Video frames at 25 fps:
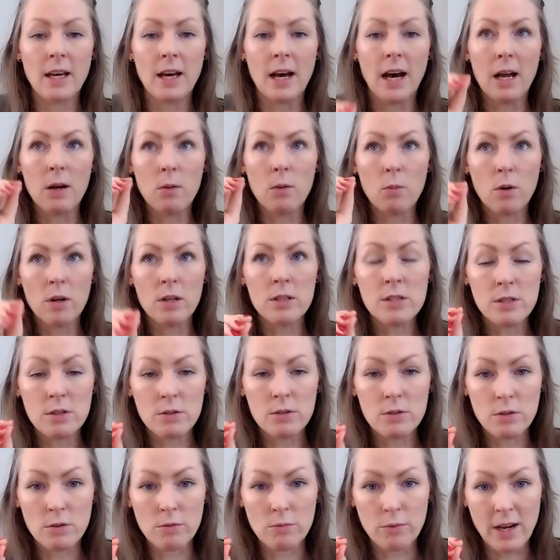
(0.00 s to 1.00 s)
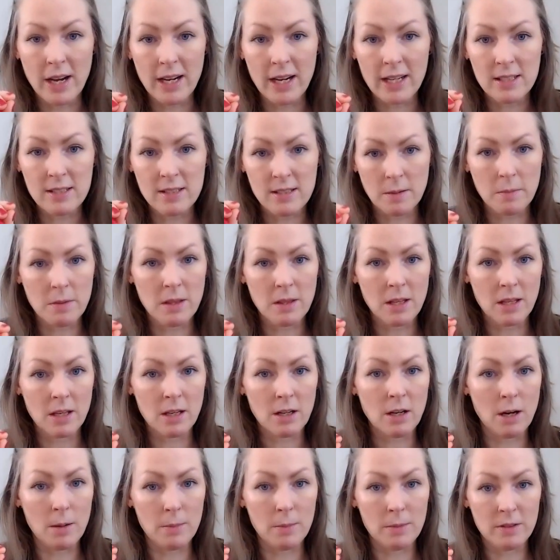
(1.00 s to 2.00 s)
I want you to write something in the
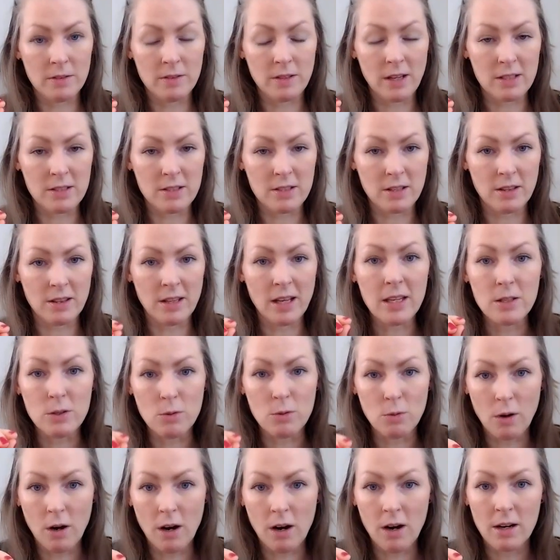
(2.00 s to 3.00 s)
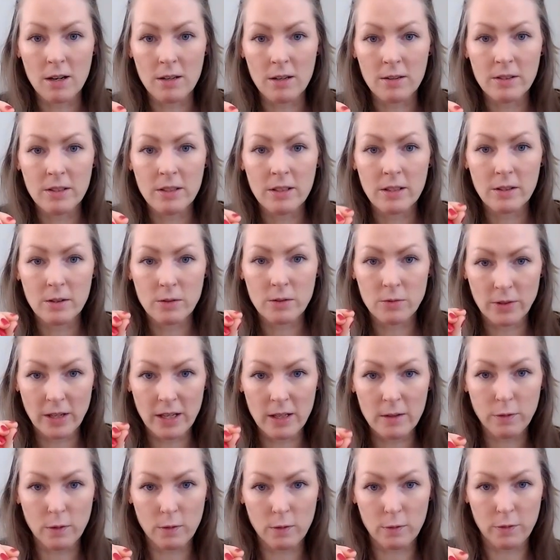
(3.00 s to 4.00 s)
comment section that you are
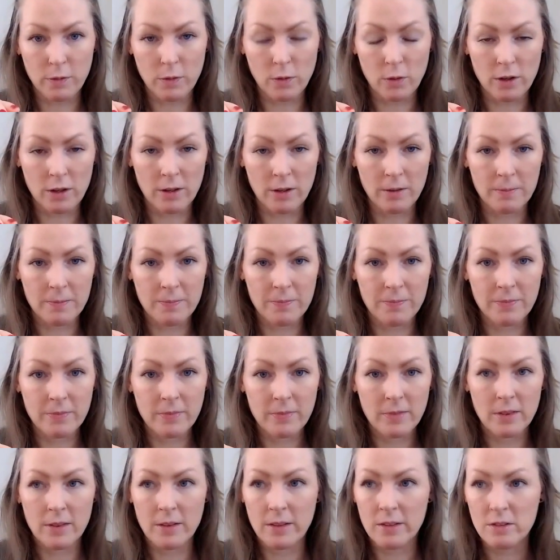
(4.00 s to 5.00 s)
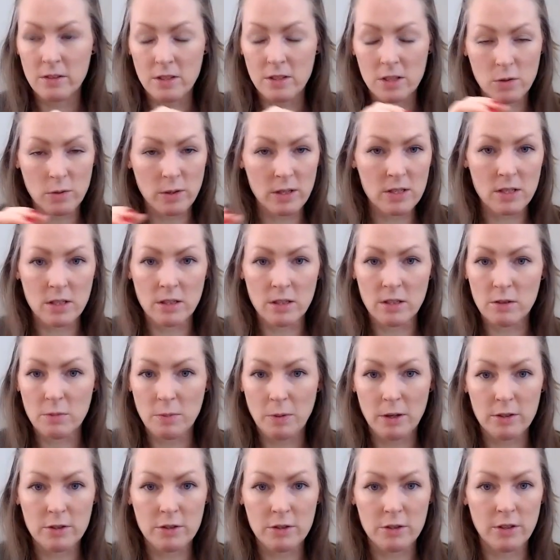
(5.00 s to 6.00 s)
grateful for this situation, this
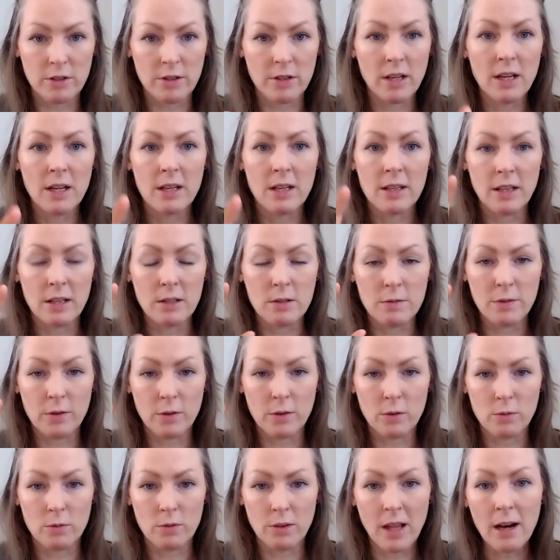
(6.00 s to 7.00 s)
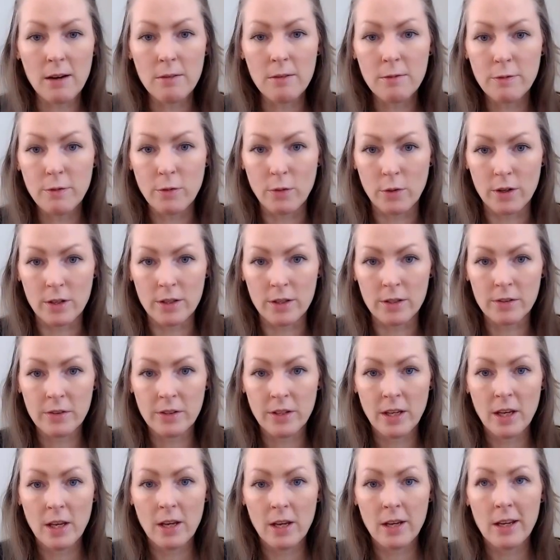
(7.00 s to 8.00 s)
person that you feel love for.
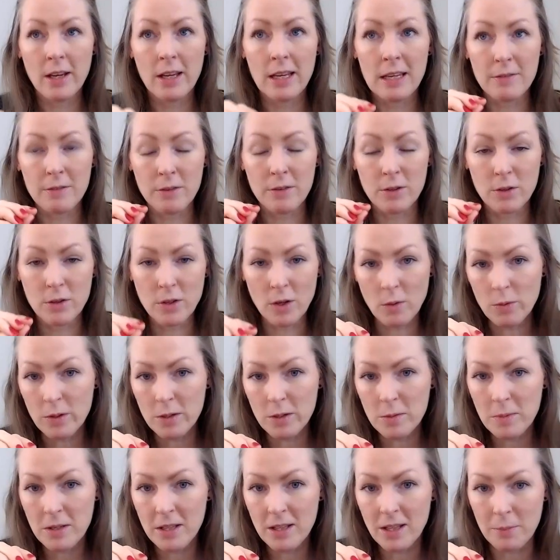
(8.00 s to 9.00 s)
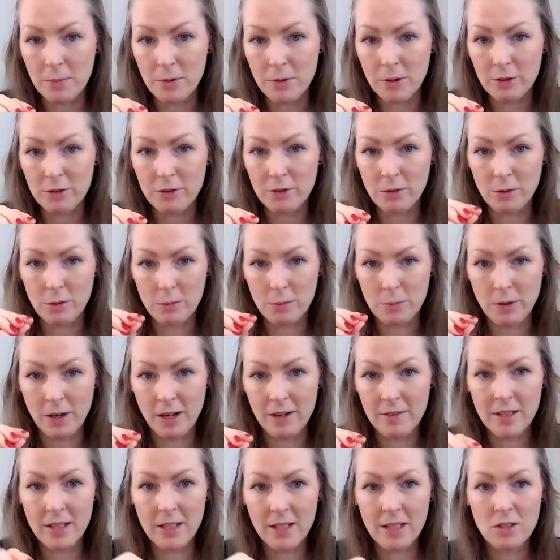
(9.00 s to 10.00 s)
If you don't want to be that personal or
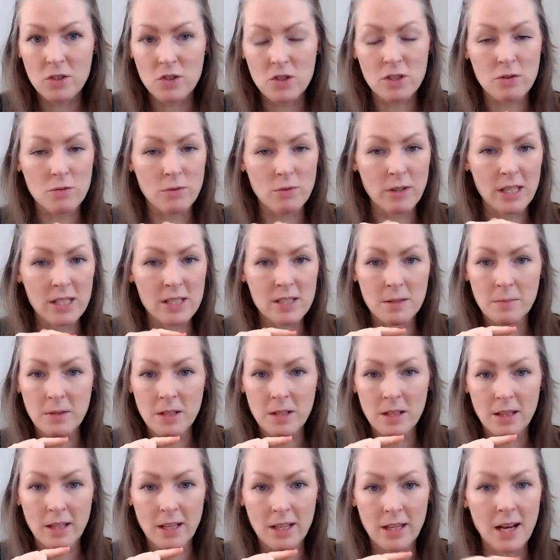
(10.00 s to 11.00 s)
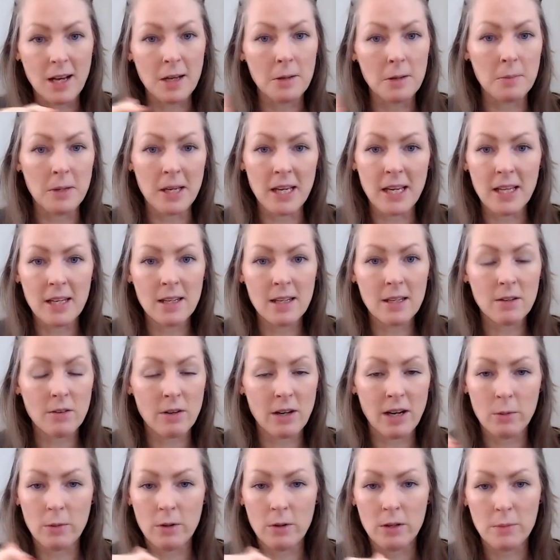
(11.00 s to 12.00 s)
private, just write something like I'm in or
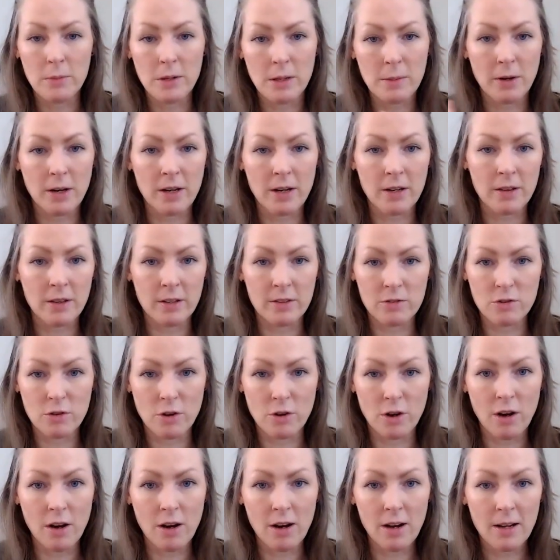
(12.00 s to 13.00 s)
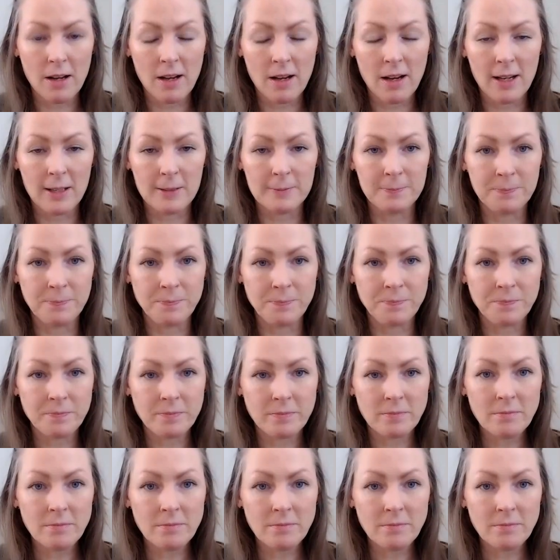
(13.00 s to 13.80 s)
I want to be a part of this draw. Um,